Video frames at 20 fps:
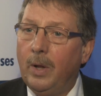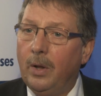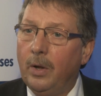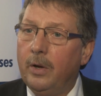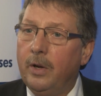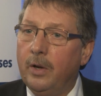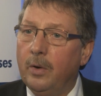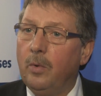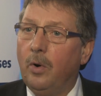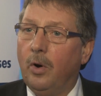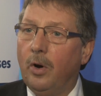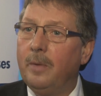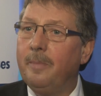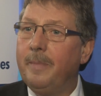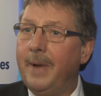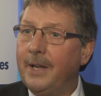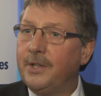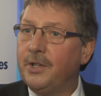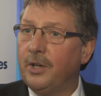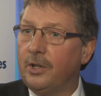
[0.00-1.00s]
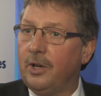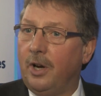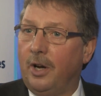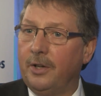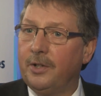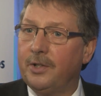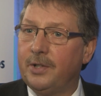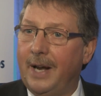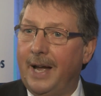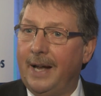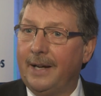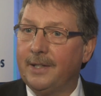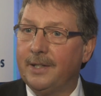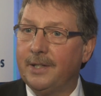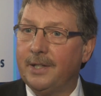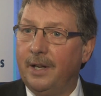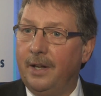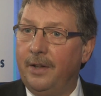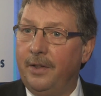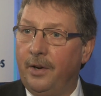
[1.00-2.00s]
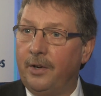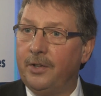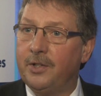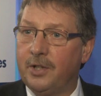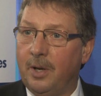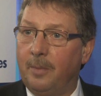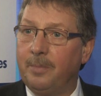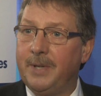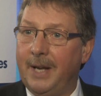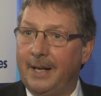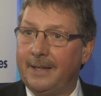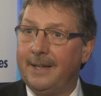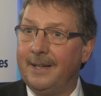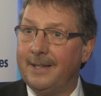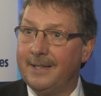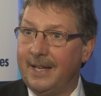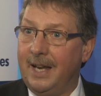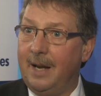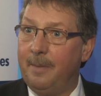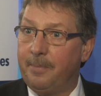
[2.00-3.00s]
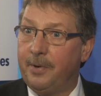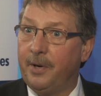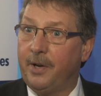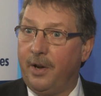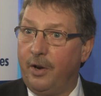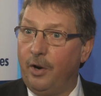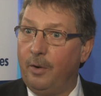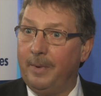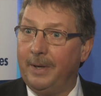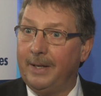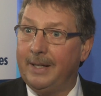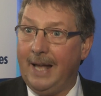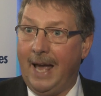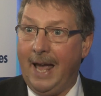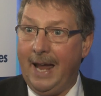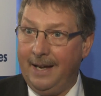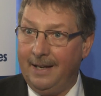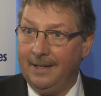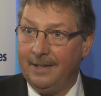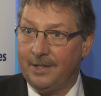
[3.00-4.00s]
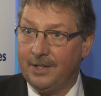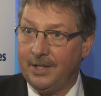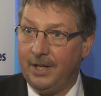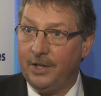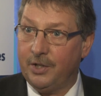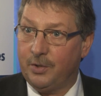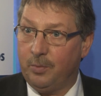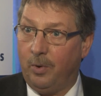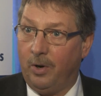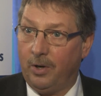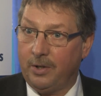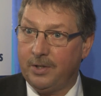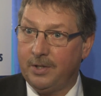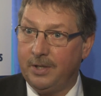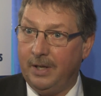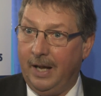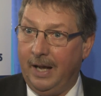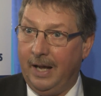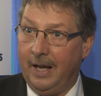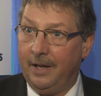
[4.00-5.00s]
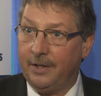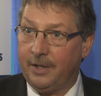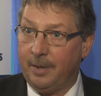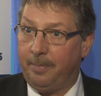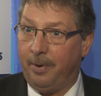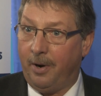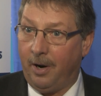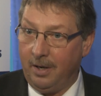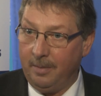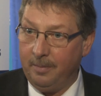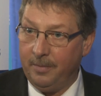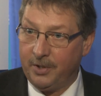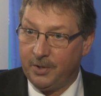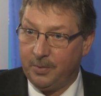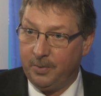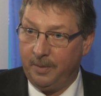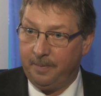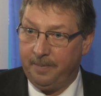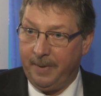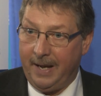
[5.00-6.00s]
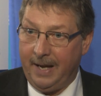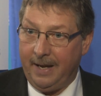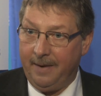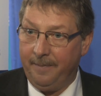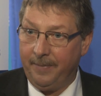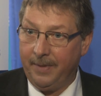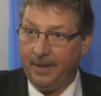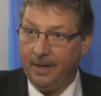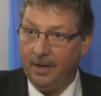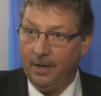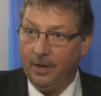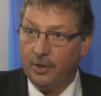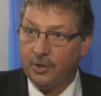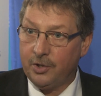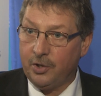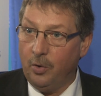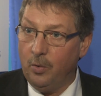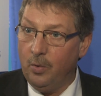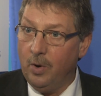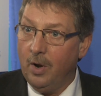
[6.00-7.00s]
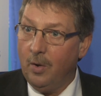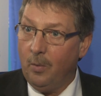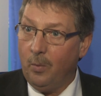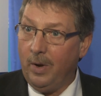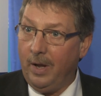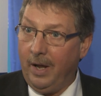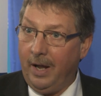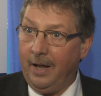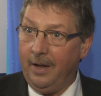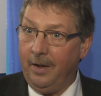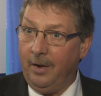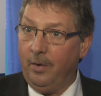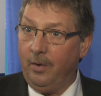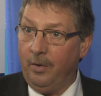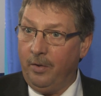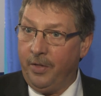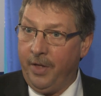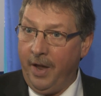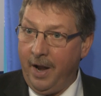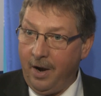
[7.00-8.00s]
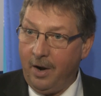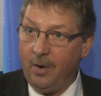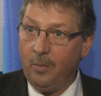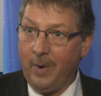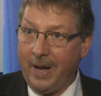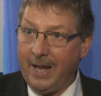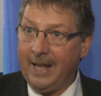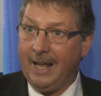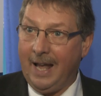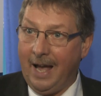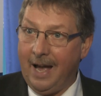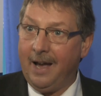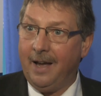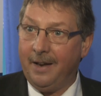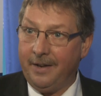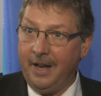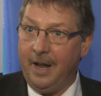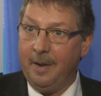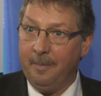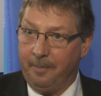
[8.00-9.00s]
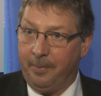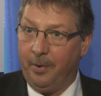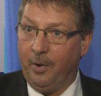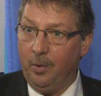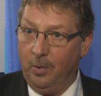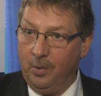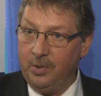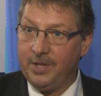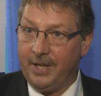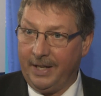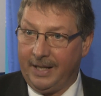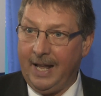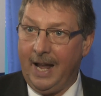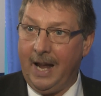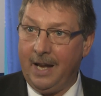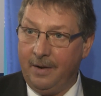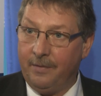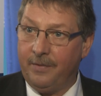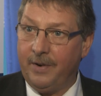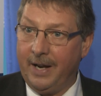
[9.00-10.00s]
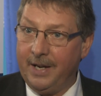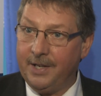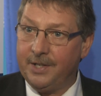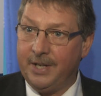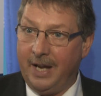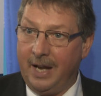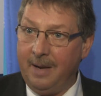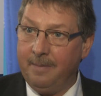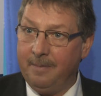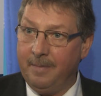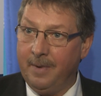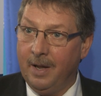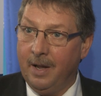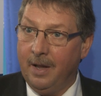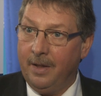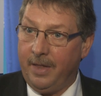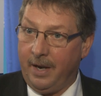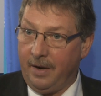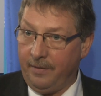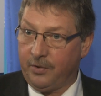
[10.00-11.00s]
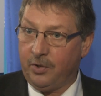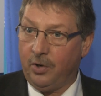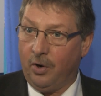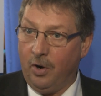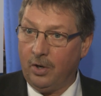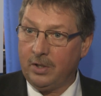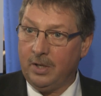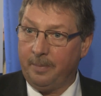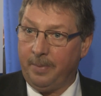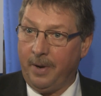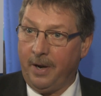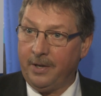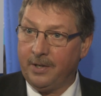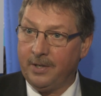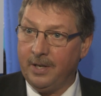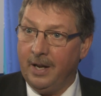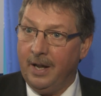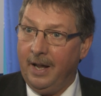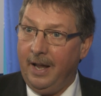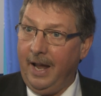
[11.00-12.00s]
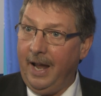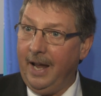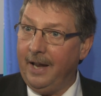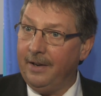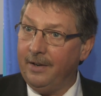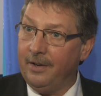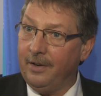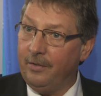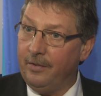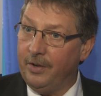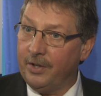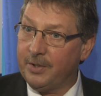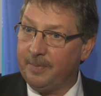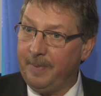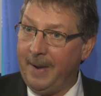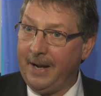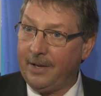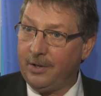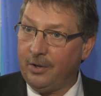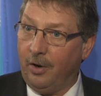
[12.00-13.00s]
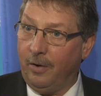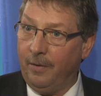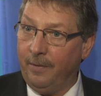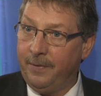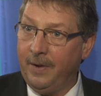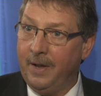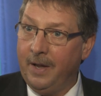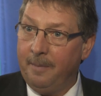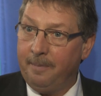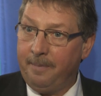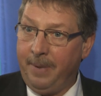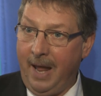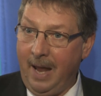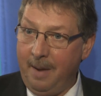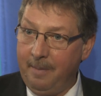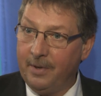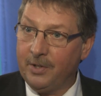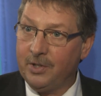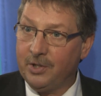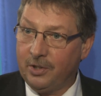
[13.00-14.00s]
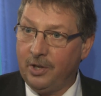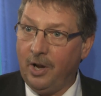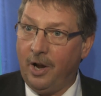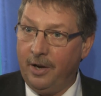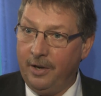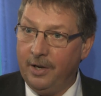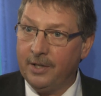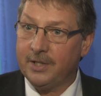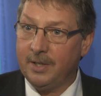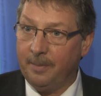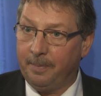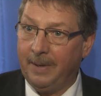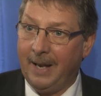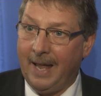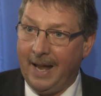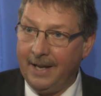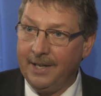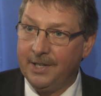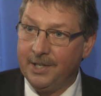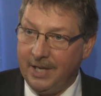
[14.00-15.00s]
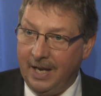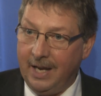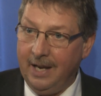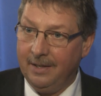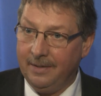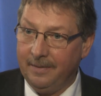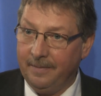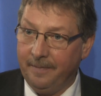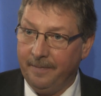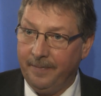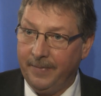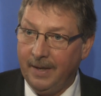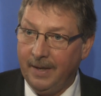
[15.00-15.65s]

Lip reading: Well, you know, on major contracts, they're subject to the same procurement guidance as what departments would be. So there we can impose the kind of regime that I've talked about in respect of payments down the supply chain.